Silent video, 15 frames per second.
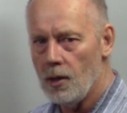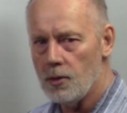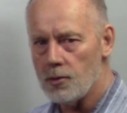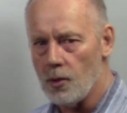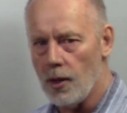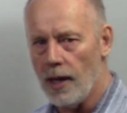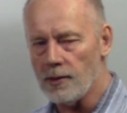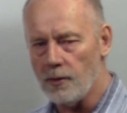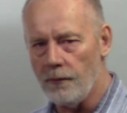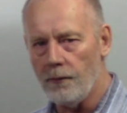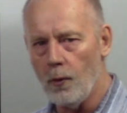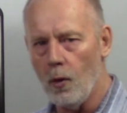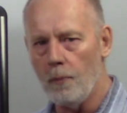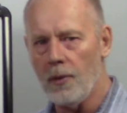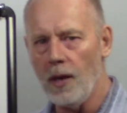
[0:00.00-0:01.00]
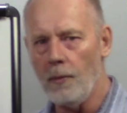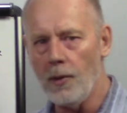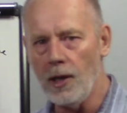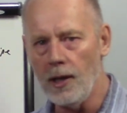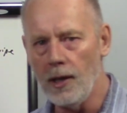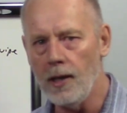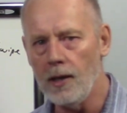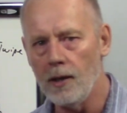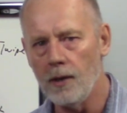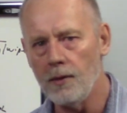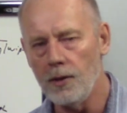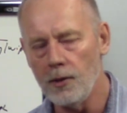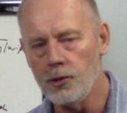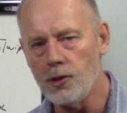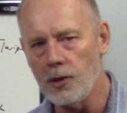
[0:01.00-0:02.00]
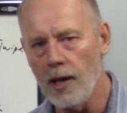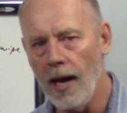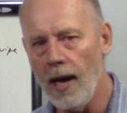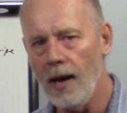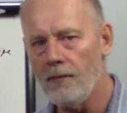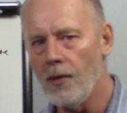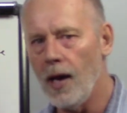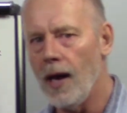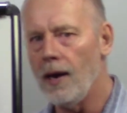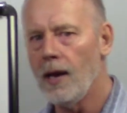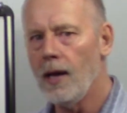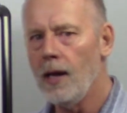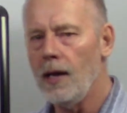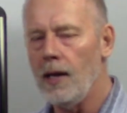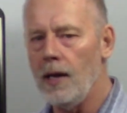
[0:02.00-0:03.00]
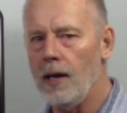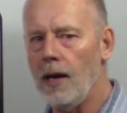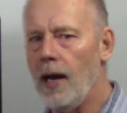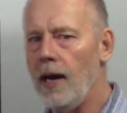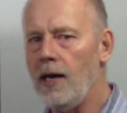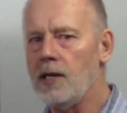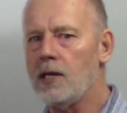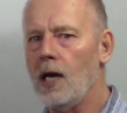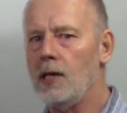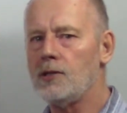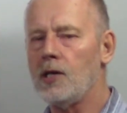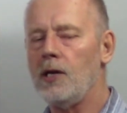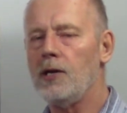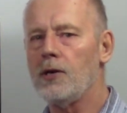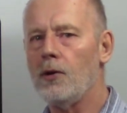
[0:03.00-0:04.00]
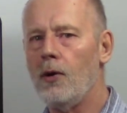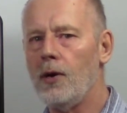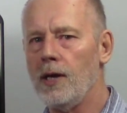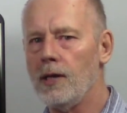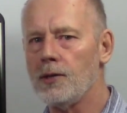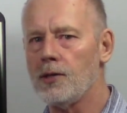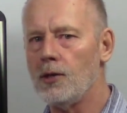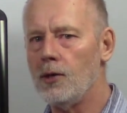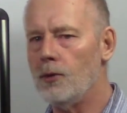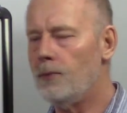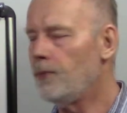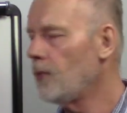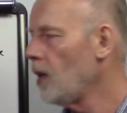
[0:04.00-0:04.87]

So that's a full PPE. You should have that in any case that you're going into.